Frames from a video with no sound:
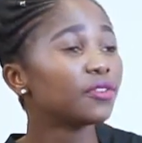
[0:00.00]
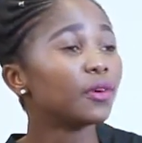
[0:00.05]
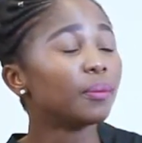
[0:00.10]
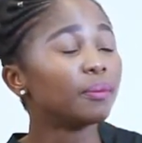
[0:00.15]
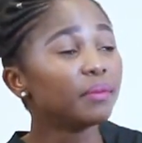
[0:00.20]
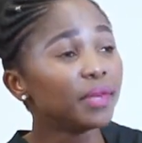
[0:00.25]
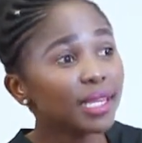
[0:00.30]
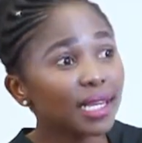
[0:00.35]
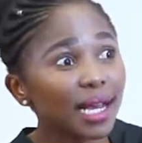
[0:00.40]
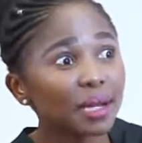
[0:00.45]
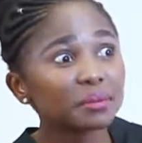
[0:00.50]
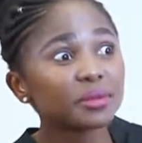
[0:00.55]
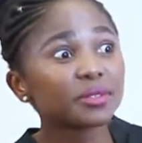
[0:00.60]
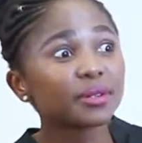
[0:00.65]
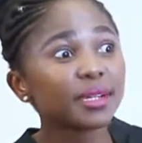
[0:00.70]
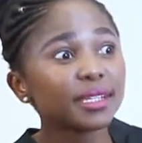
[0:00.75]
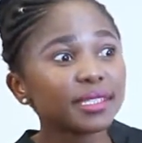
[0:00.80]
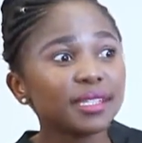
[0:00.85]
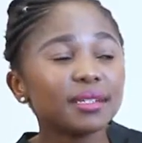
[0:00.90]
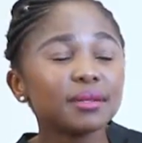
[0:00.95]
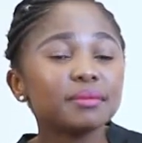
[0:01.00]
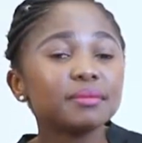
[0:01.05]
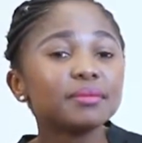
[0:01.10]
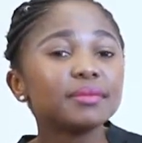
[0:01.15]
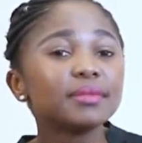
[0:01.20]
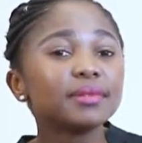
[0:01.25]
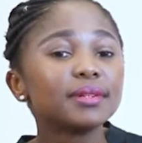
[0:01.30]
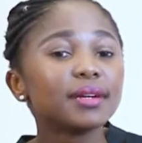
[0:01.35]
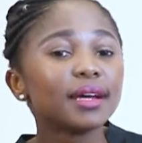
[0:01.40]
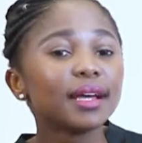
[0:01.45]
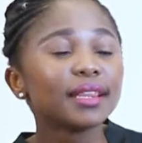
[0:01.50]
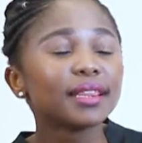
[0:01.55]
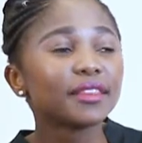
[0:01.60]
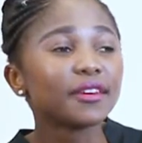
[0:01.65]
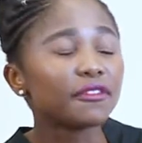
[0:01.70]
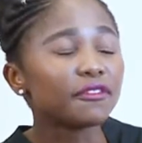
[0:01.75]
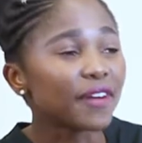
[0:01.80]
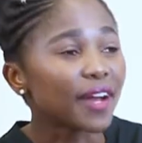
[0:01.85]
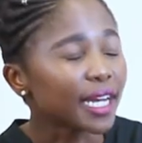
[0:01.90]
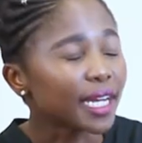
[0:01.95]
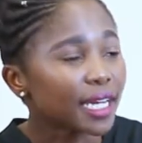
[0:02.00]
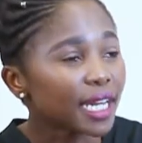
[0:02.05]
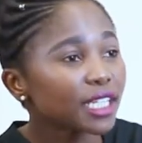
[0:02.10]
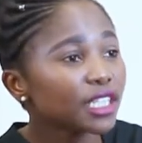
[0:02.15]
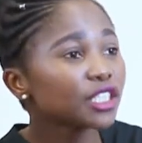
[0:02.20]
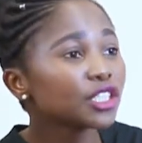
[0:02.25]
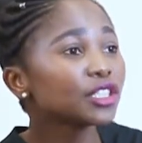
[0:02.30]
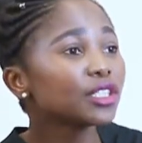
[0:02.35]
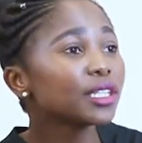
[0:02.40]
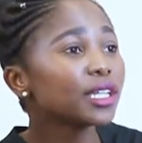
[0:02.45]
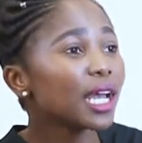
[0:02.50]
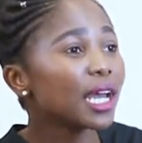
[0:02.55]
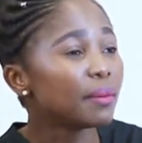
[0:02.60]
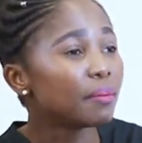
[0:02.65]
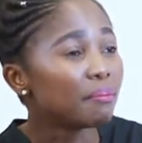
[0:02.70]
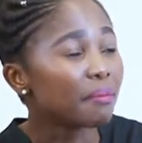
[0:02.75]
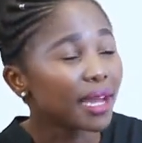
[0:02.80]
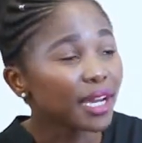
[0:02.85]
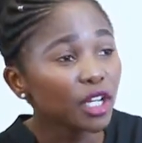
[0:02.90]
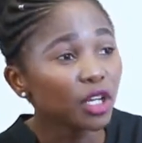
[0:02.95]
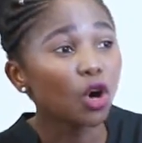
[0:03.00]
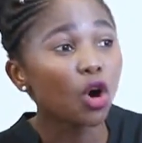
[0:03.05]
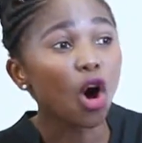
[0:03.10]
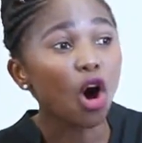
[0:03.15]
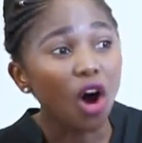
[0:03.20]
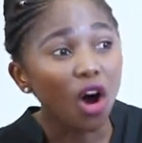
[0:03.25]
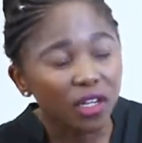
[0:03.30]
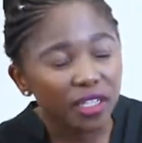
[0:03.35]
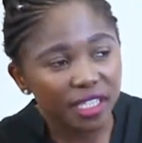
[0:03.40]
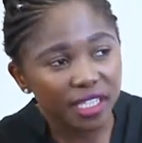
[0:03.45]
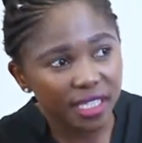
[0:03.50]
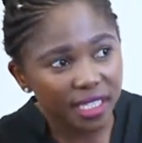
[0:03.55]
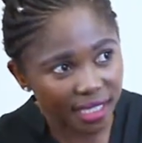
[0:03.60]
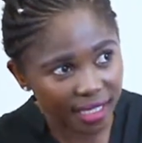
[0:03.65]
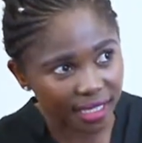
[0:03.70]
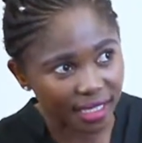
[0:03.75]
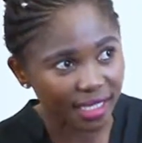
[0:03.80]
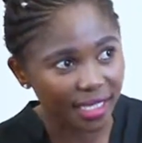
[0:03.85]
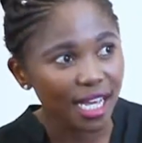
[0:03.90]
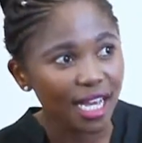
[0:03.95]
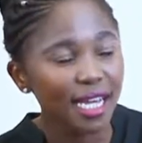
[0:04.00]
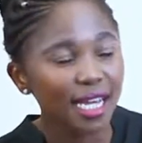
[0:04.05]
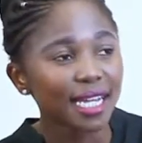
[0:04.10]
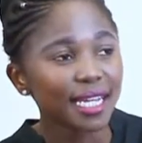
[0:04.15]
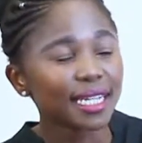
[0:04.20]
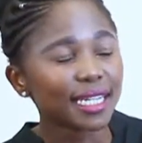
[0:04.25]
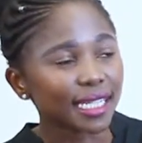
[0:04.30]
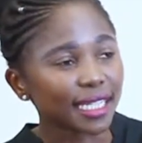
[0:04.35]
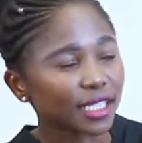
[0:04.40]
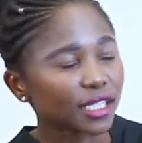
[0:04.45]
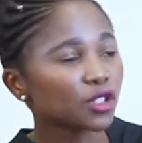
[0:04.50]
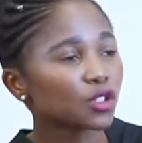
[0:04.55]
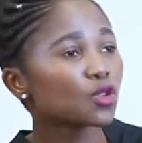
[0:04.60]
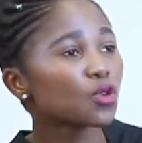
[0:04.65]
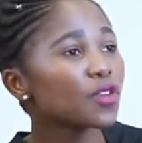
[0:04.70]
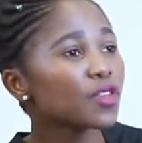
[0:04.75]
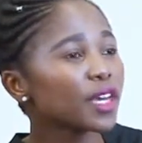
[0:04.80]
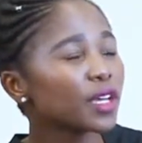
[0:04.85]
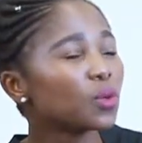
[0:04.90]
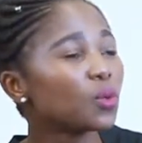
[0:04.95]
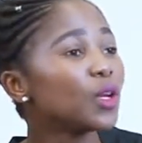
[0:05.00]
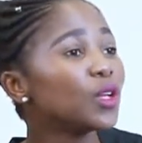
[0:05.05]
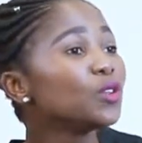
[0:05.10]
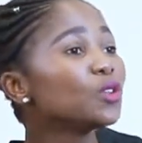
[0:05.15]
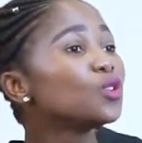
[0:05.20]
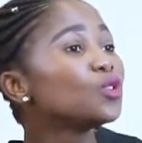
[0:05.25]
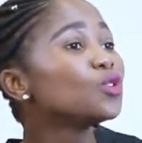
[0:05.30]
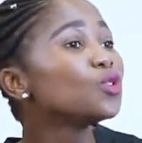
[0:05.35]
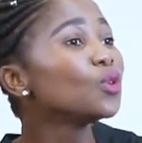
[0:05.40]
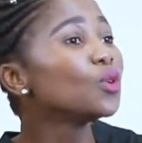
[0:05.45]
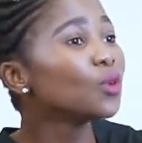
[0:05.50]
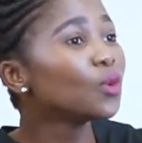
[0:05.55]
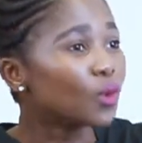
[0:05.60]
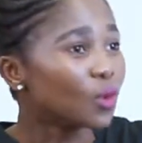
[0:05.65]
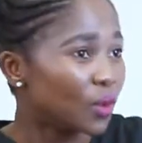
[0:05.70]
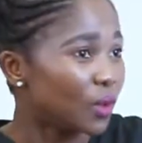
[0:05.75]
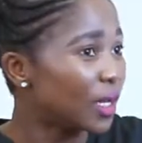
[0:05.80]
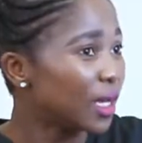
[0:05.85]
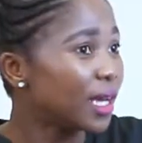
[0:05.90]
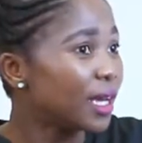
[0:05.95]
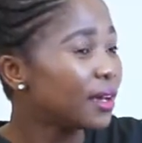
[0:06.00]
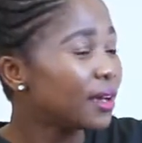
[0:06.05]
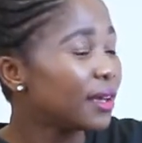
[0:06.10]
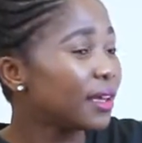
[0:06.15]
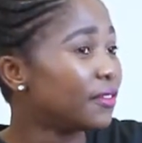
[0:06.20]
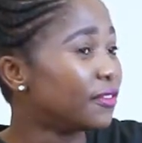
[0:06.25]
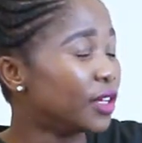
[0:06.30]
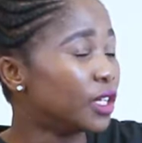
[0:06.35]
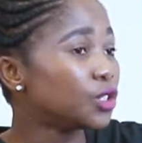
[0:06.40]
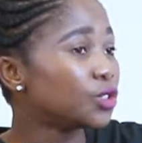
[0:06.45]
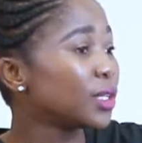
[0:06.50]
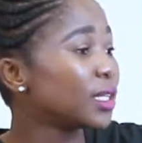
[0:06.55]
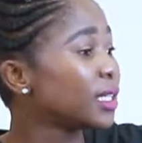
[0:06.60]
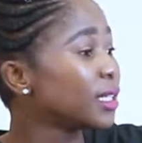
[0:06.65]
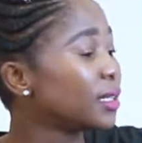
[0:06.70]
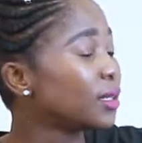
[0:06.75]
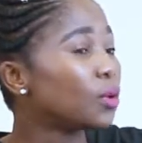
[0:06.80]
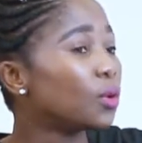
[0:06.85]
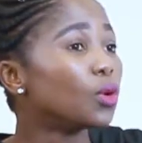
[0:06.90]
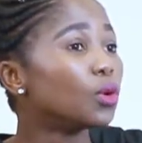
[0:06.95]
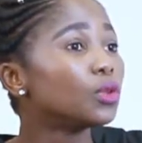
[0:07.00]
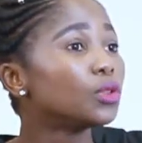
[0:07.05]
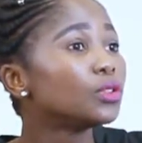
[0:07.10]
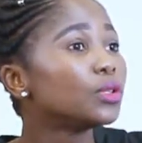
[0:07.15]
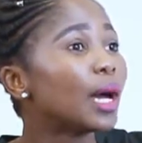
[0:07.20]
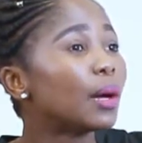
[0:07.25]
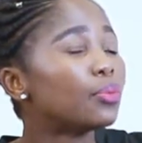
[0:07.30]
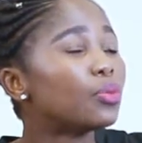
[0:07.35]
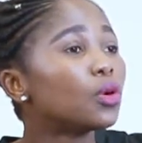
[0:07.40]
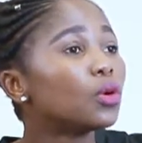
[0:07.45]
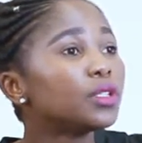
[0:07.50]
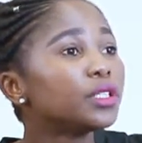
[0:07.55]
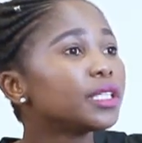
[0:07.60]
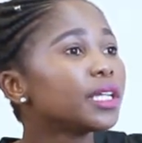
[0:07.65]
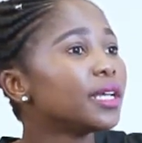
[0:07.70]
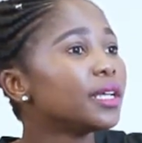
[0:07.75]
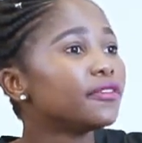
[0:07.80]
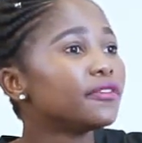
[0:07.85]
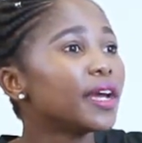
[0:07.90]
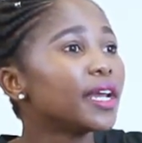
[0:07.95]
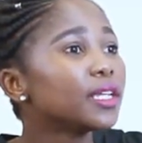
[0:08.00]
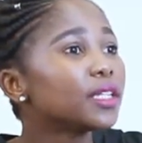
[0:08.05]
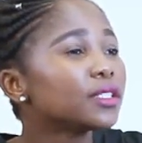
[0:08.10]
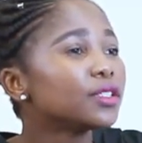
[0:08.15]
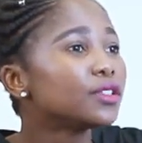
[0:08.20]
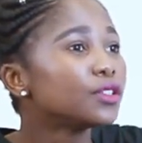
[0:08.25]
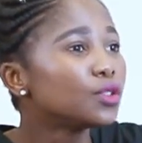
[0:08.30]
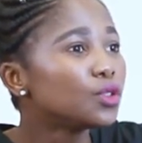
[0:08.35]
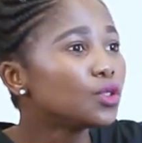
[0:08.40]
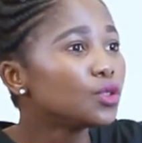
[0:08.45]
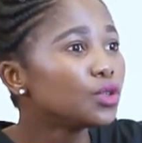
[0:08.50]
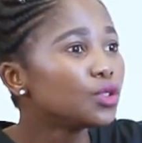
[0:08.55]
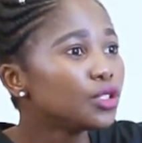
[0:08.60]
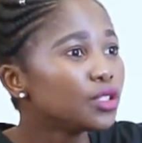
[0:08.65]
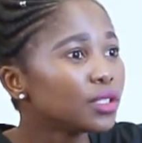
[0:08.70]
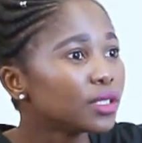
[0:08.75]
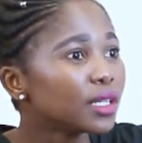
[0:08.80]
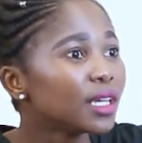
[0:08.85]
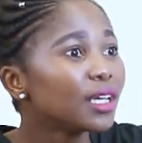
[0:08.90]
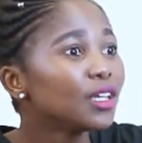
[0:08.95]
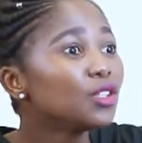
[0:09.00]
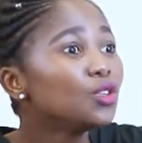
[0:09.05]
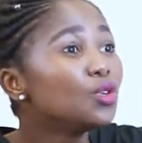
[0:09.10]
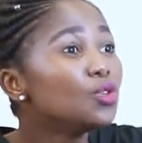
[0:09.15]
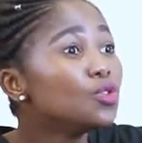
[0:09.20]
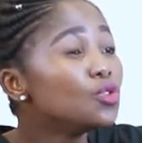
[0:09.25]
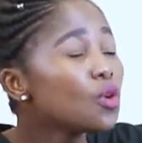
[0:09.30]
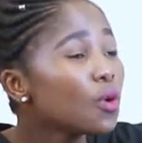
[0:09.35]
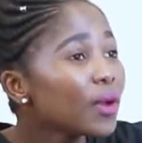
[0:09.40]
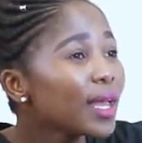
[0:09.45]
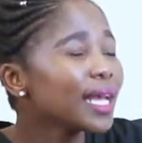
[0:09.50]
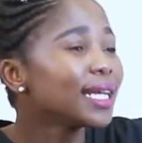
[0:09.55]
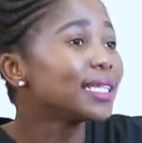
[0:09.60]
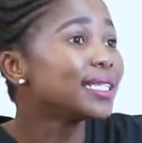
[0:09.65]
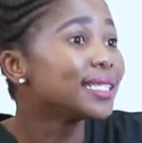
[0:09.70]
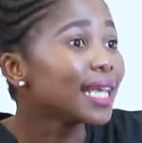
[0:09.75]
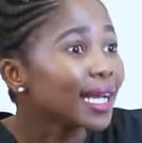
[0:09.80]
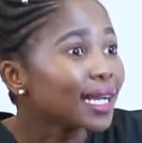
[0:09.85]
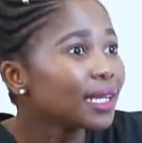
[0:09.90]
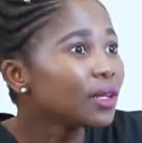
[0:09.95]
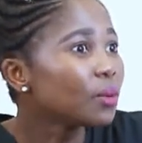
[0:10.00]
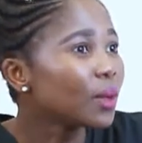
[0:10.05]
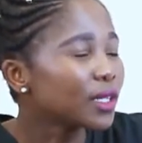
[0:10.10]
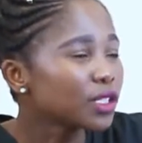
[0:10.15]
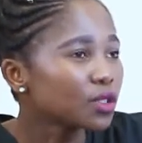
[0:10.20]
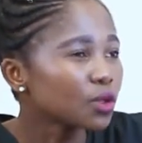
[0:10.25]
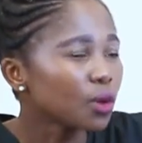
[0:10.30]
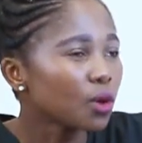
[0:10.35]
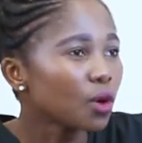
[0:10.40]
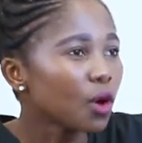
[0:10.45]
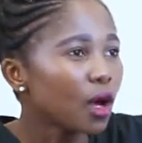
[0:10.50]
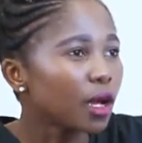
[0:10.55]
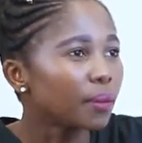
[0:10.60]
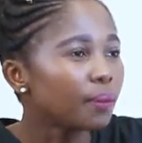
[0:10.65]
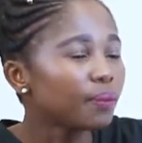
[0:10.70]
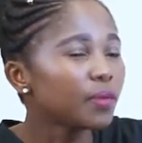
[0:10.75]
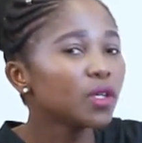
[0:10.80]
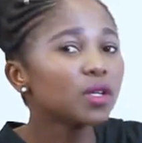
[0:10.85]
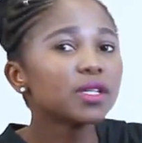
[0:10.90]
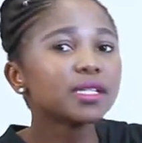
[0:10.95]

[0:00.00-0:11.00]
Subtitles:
For me, I'm creating the financial and money consciousness so that when you do eventually go approach a financial institution, you know exactly what's going on.